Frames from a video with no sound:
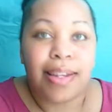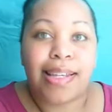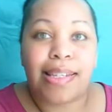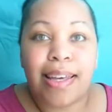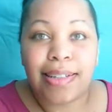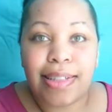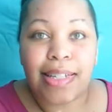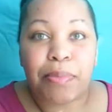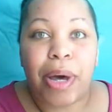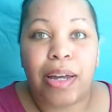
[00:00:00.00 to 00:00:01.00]
That's
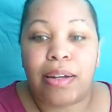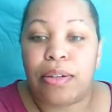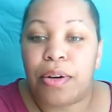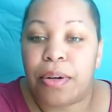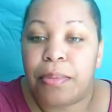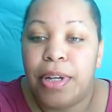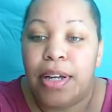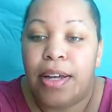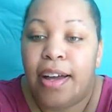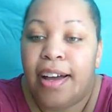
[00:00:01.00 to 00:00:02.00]
AJ's potty alarm.
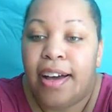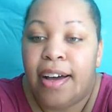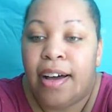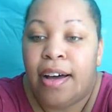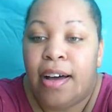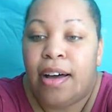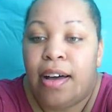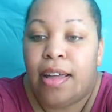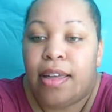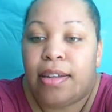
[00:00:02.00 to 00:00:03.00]

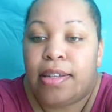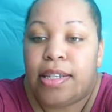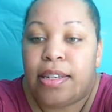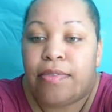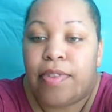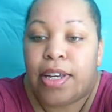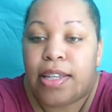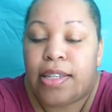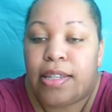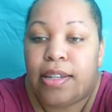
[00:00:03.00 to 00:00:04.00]
And let's see if I
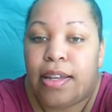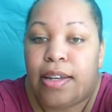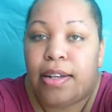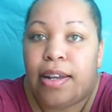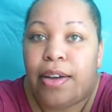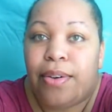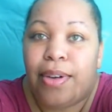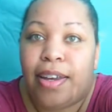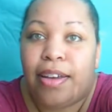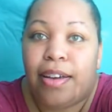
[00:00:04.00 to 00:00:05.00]
can slide it out
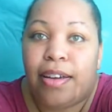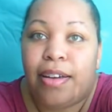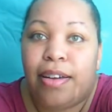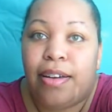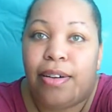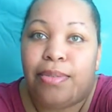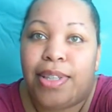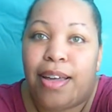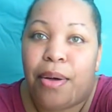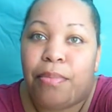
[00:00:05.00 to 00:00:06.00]
here
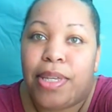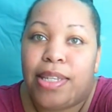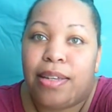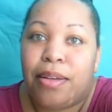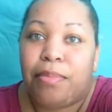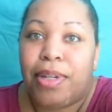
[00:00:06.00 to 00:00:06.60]
without messing up